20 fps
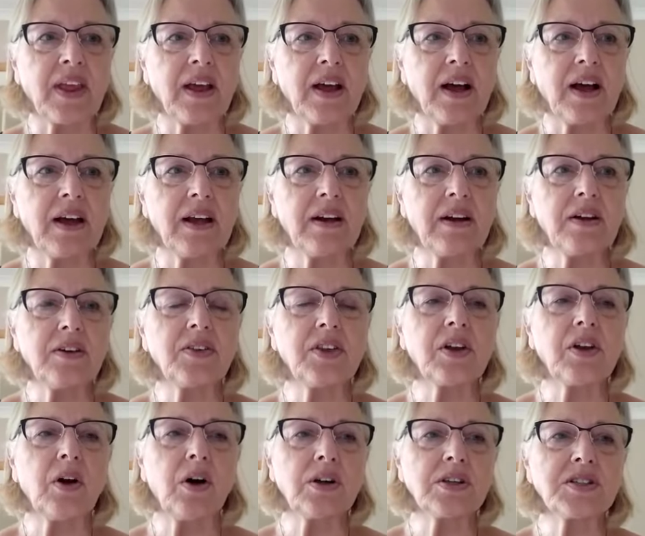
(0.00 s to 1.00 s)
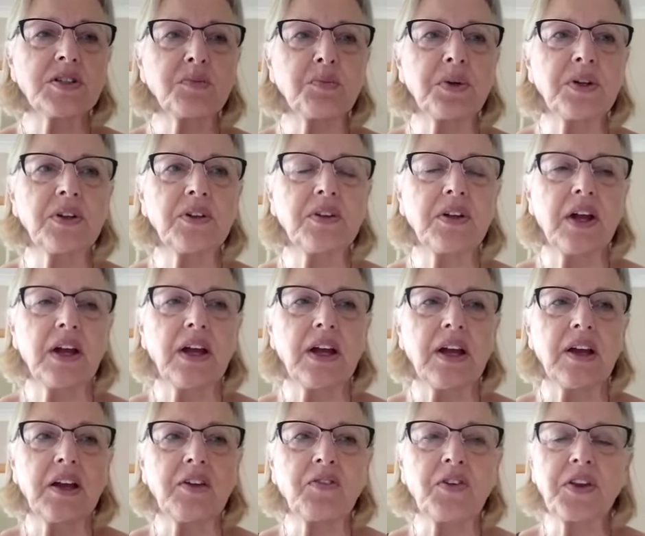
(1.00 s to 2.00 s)
I heard the gospel
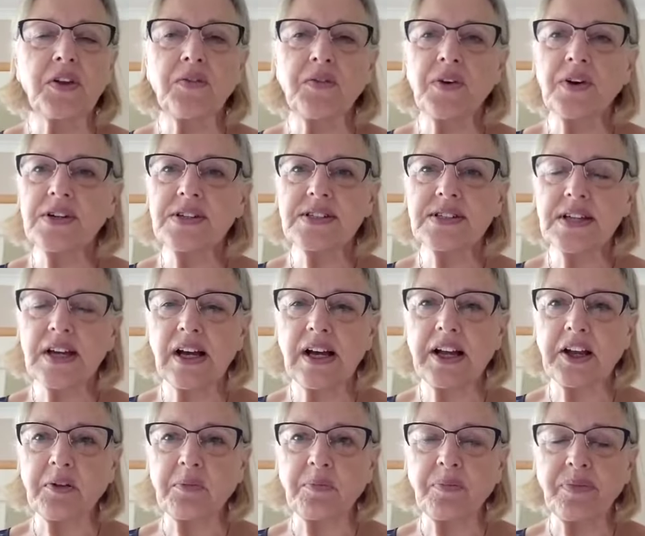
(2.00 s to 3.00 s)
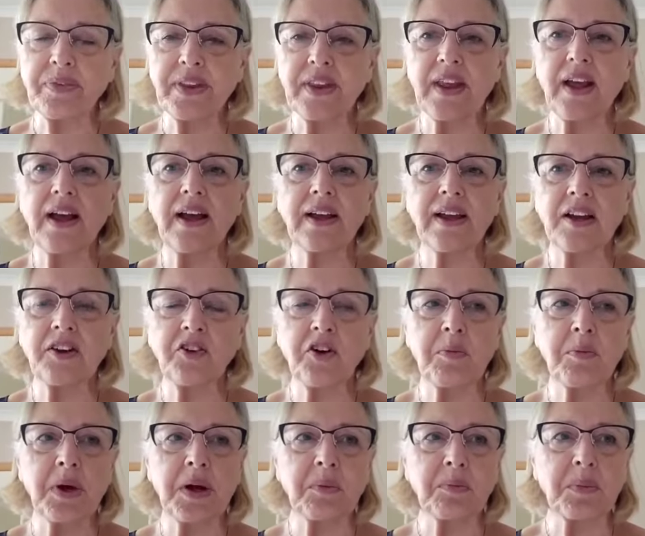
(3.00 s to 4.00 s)
for the first time that I can
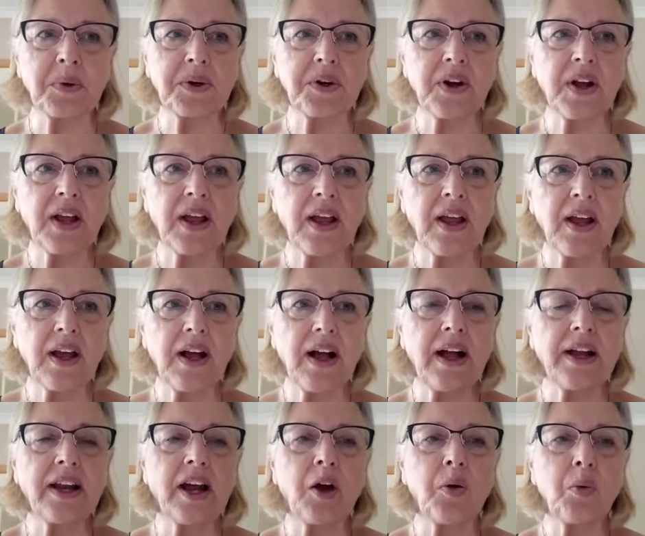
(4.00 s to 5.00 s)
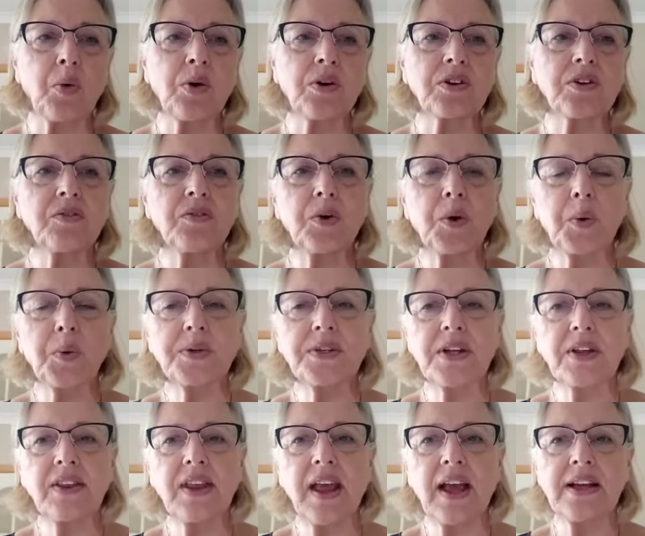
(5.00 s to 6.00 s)
remember, and I walked forward
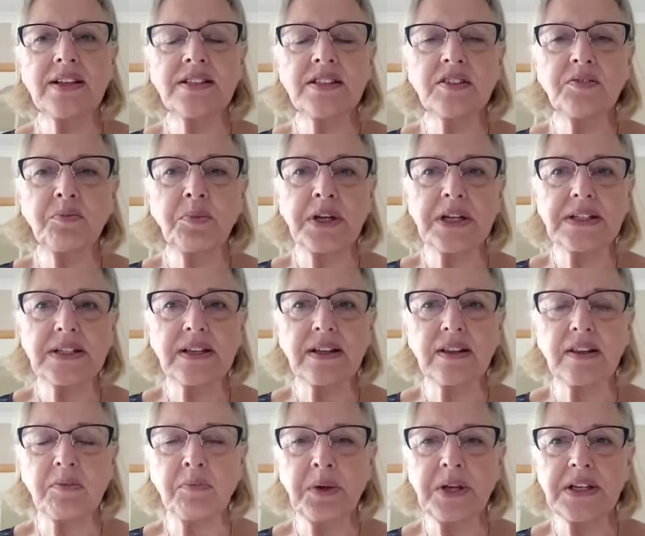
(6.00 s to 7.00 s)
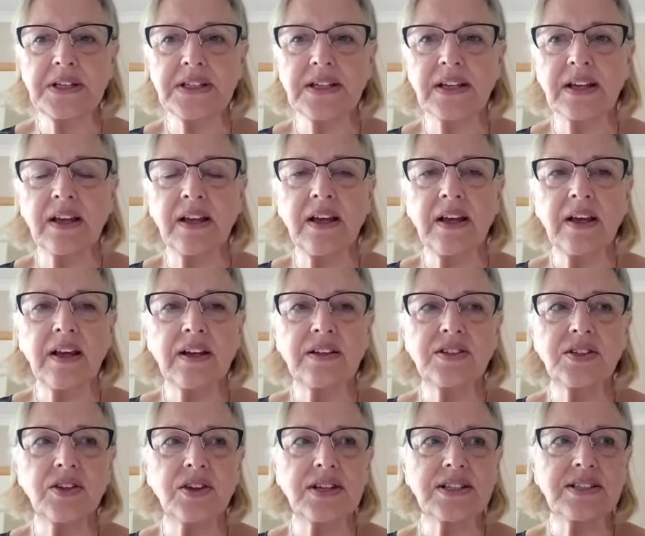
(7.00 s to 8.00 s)
at the end of the meeting
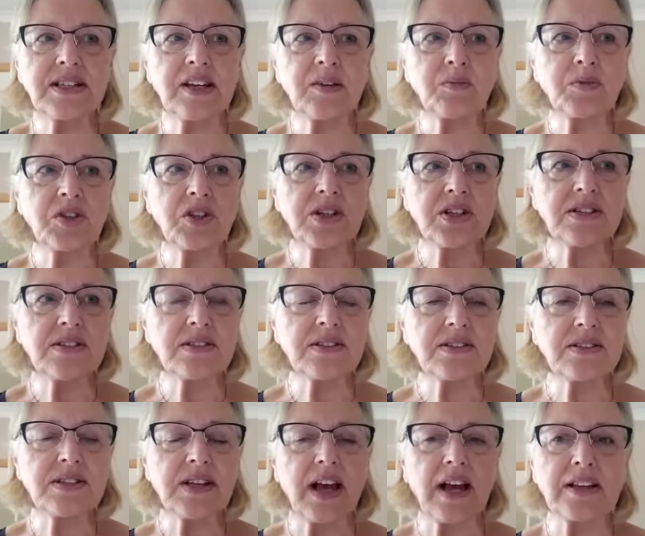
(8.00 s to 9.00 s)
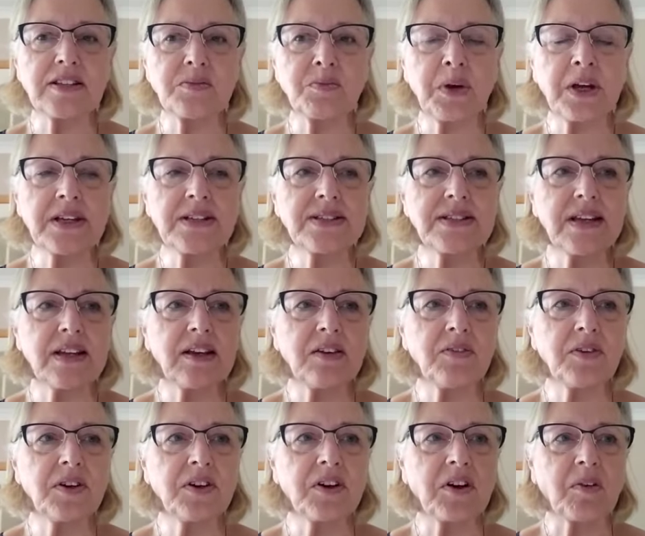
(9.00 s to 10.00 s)
to accept Jesus as my
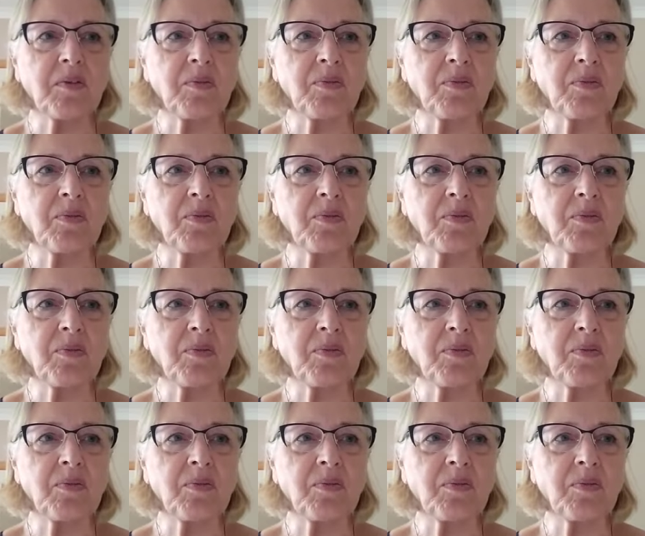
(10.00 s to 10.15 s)
saviour.